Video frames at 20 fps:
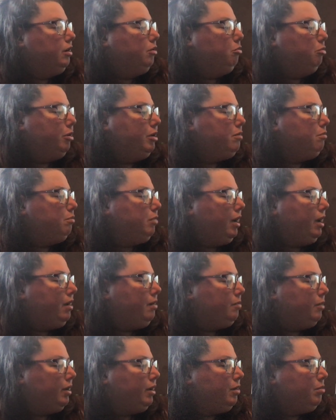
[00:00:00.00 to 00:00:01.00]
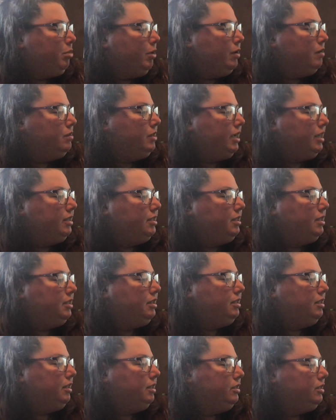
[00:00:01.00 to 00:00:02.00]
But, Mama, protested
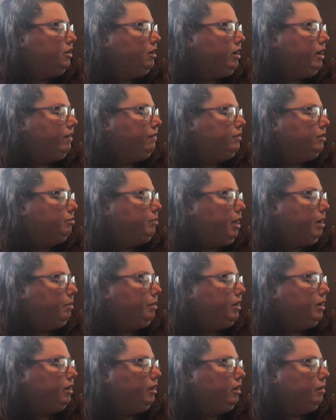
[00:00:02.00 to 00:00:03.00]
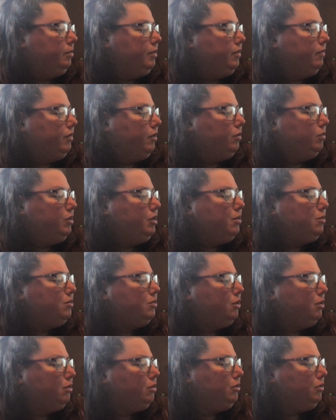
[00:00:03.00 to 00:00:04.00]
Sister after Mama hung up the phone, you
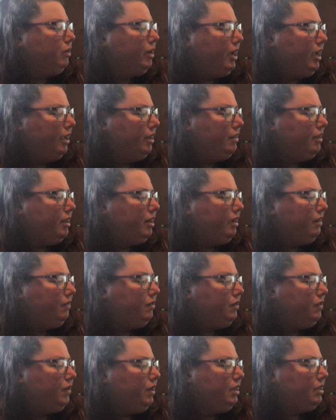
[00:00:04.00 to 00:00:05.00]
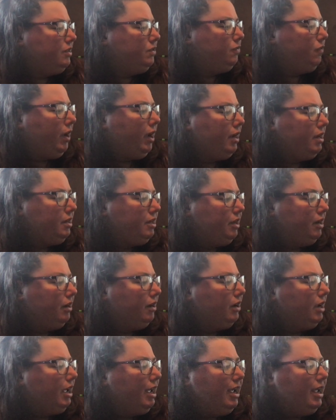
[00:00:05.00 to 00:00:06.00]
told Gran that everything is fine
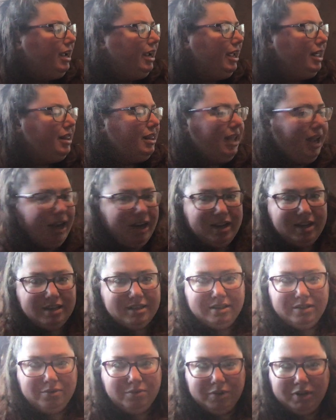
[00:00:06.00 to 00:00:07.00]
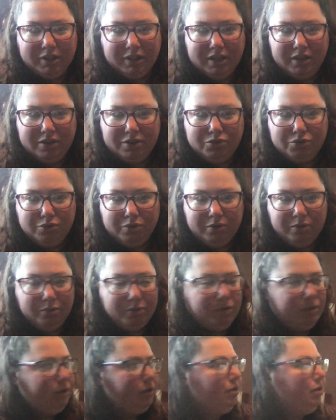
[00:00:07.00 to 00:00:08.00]
here, and that isn't really the
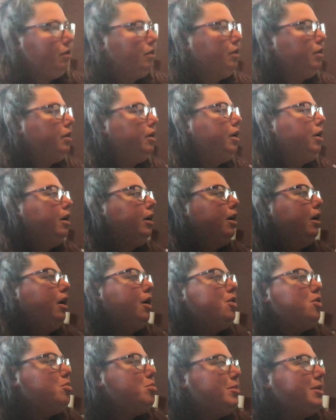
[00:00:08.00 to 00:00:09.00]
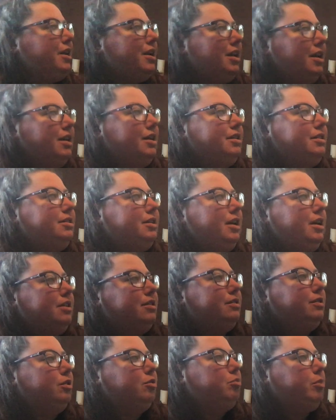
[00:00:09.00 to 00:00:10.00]
truth. Oh, but it is,
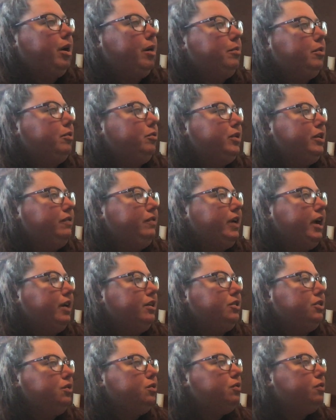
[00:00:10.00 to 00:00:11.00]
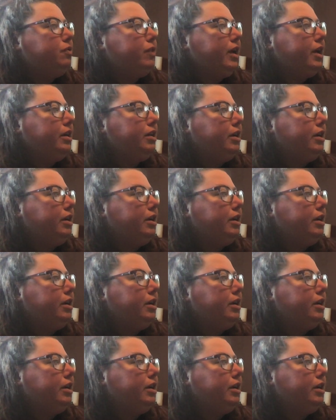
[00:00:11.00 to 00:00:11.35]
answered Mama. We've got two fine